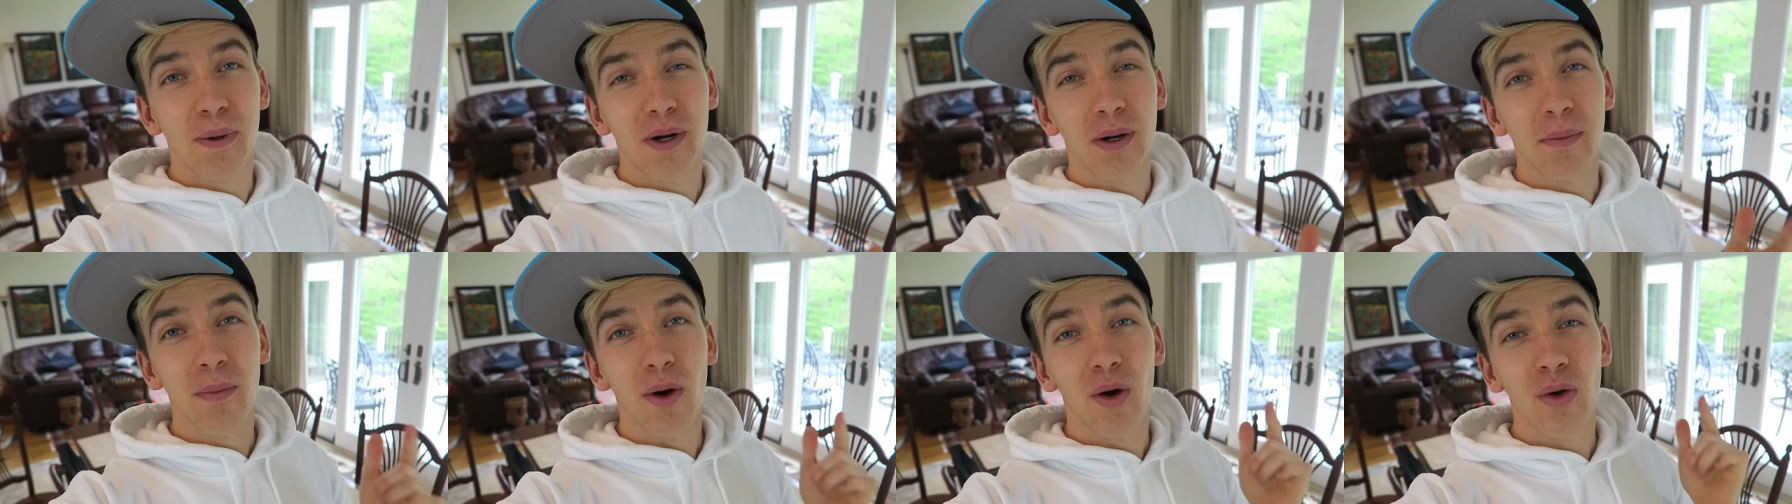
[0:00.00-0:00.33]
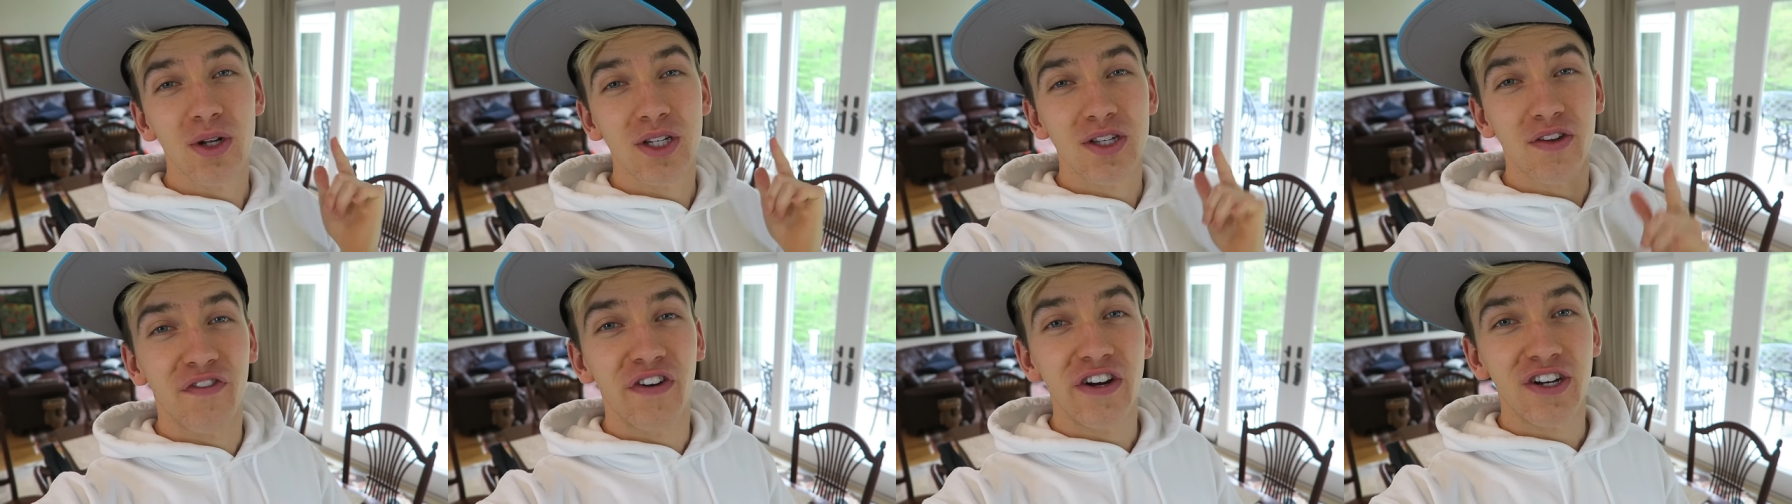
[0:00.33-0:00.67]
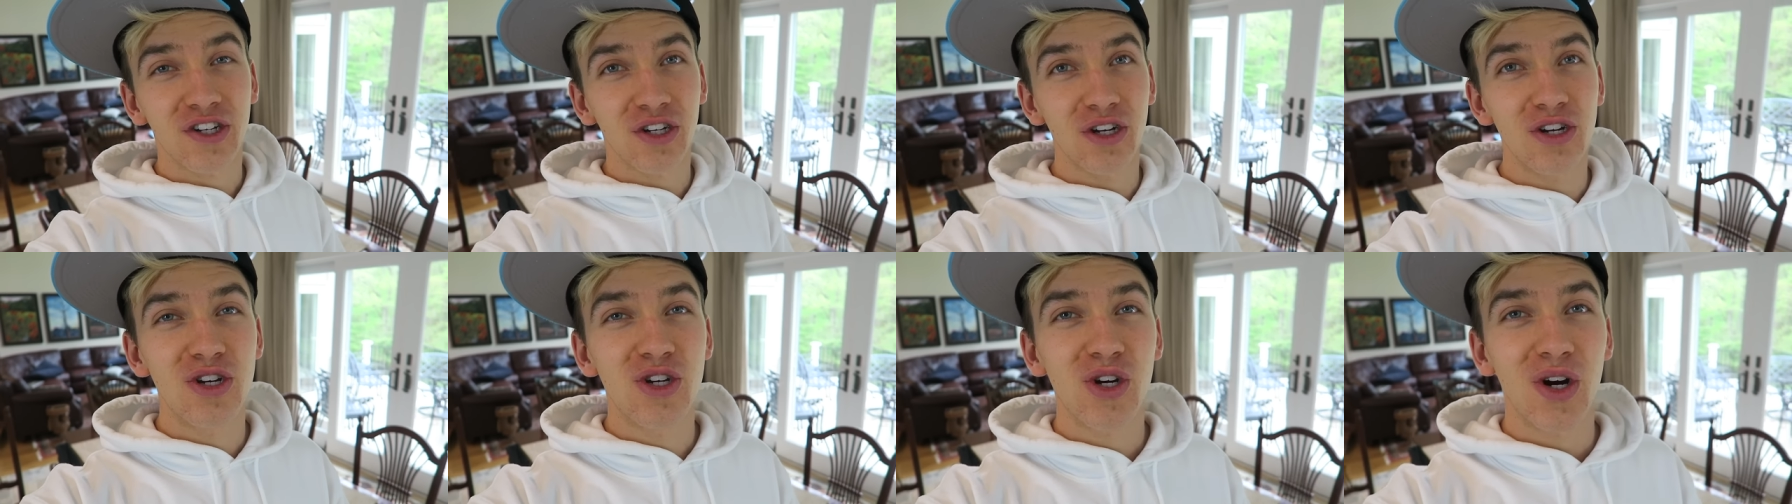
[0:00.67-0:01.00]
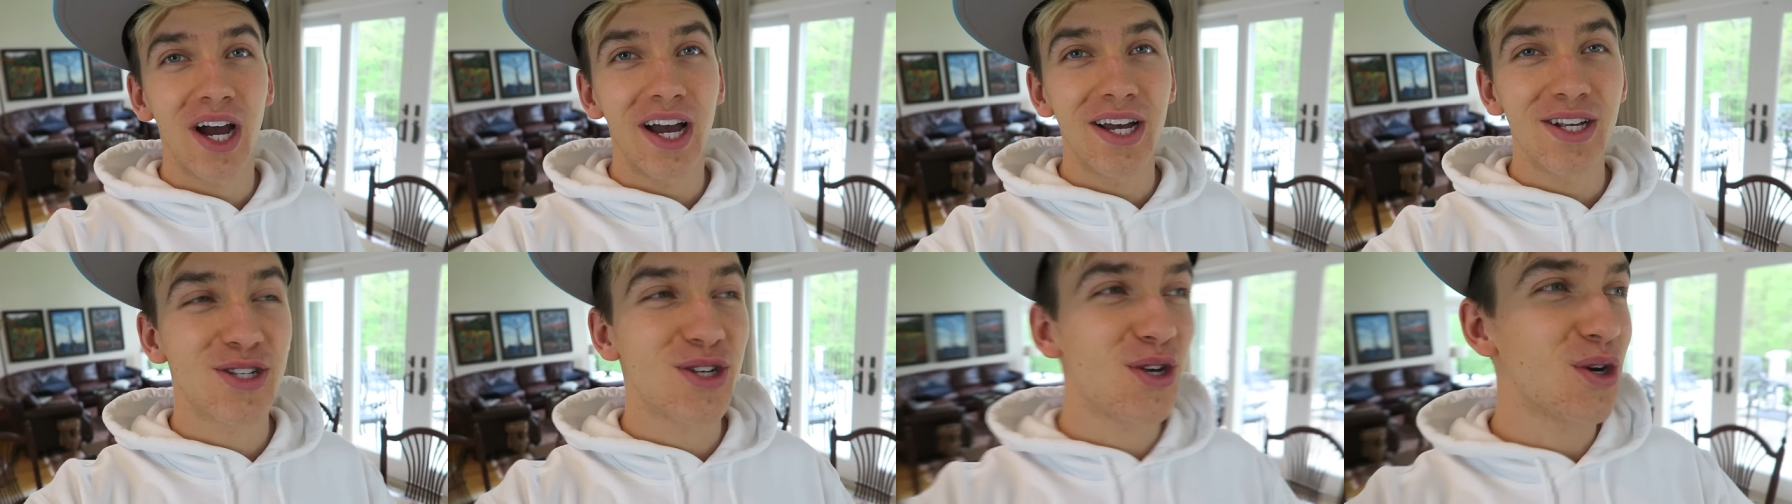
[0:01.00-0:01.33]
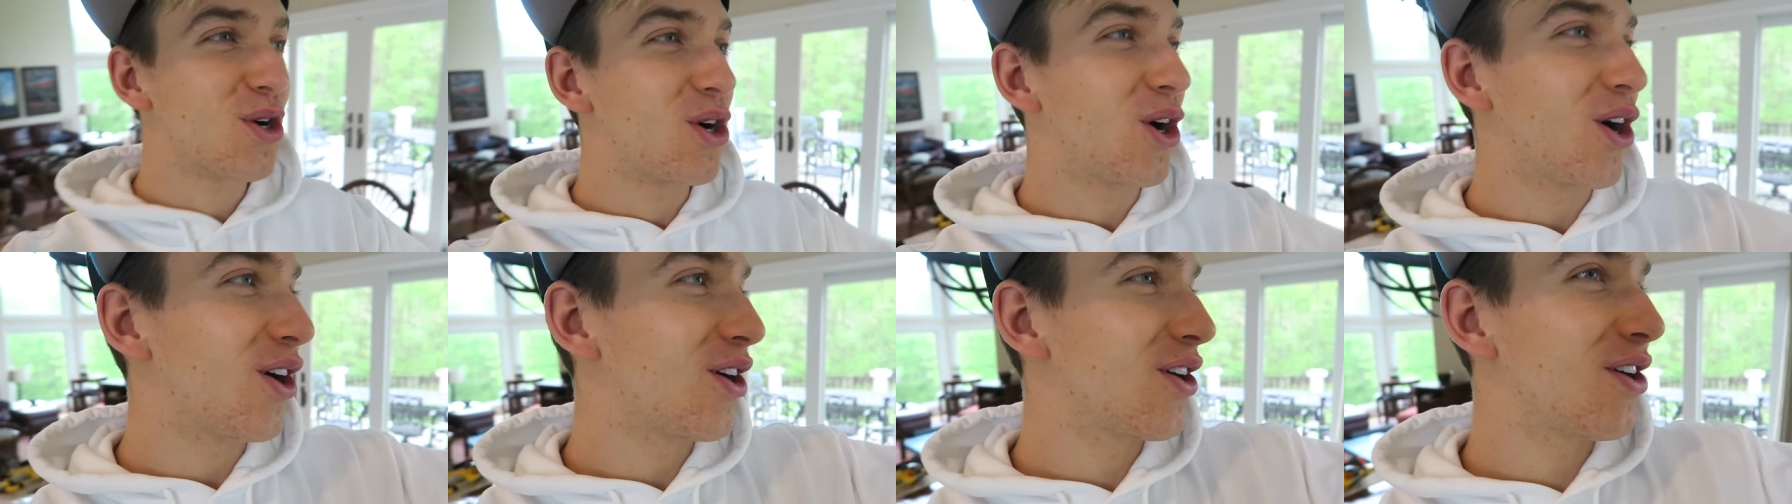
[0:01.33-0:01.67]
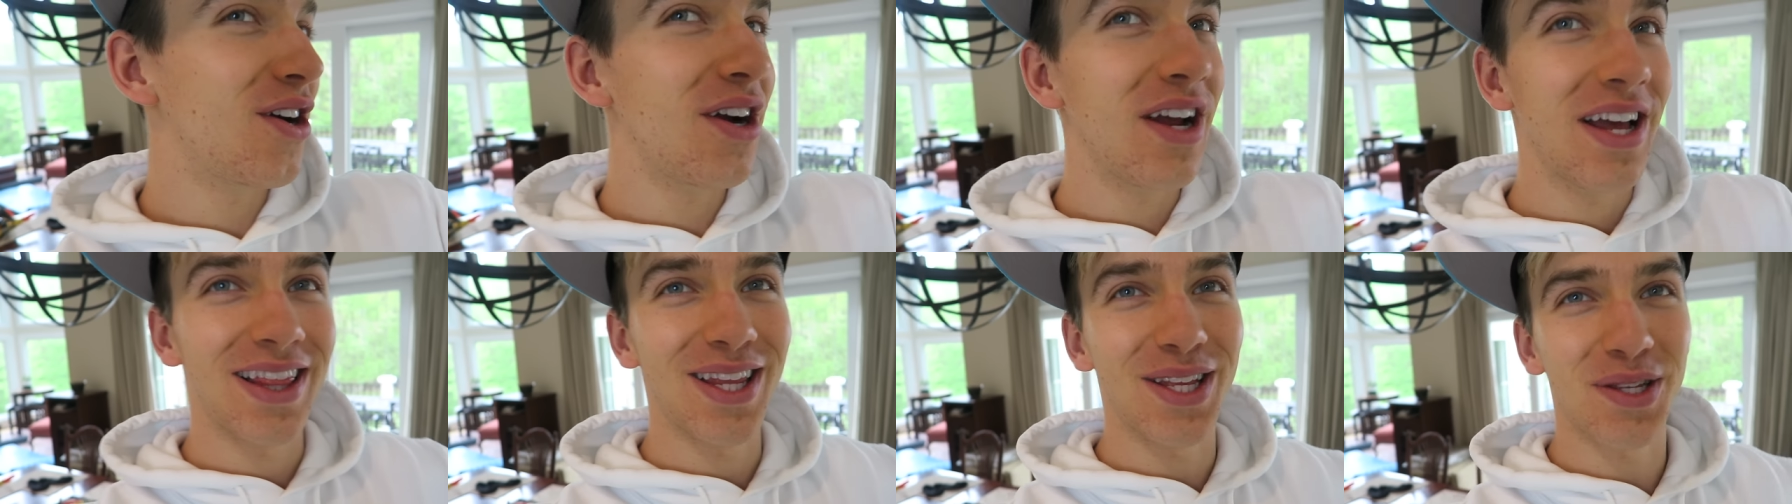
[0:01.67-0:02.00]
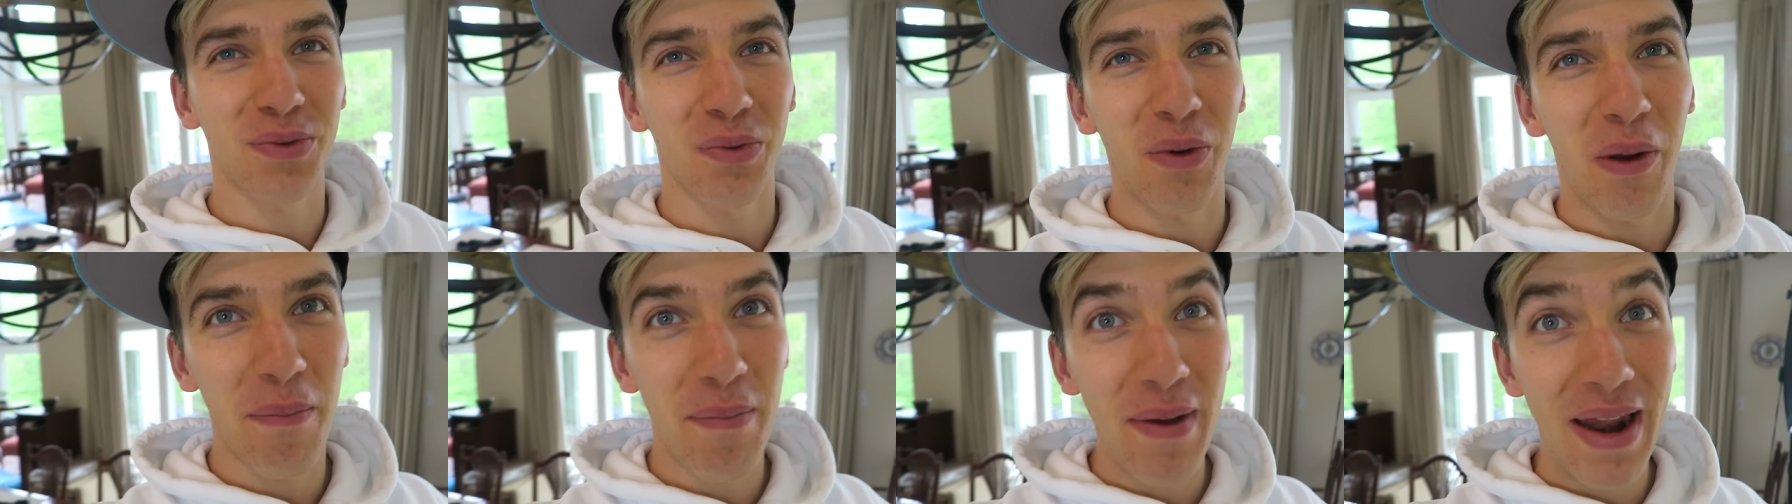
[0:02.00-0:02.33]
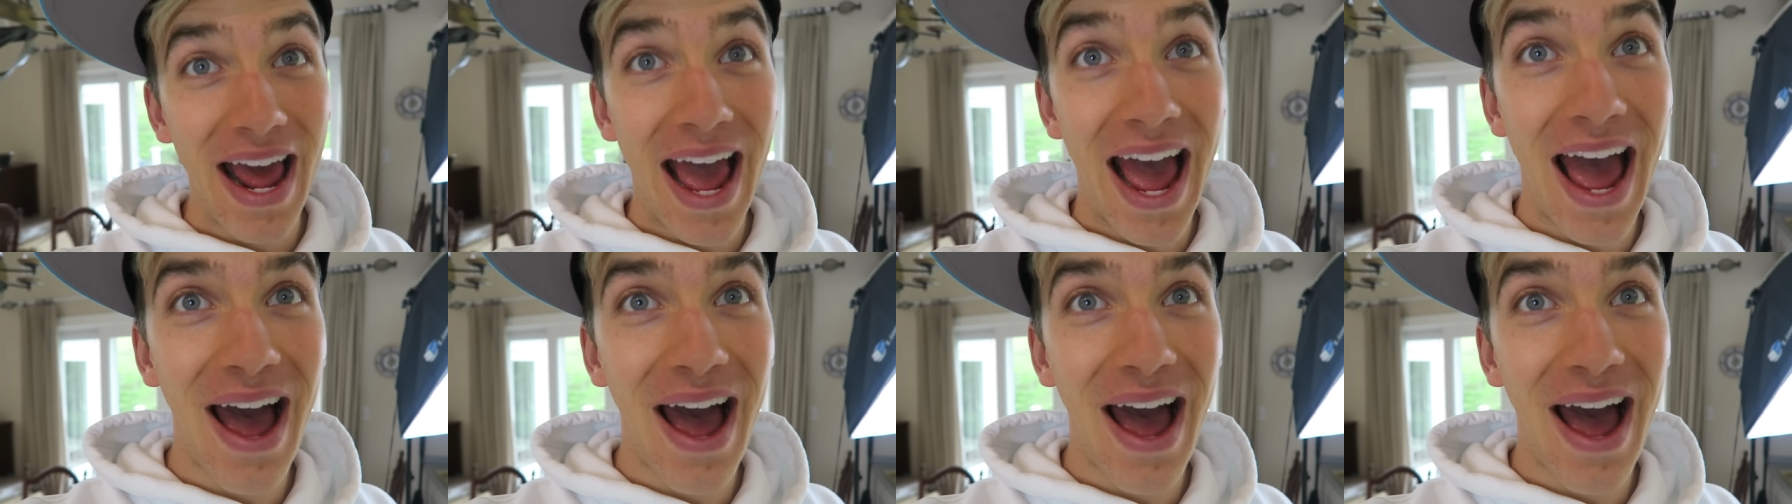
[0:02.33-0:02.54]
spinner mold is officially dry. So Carter, let's whip it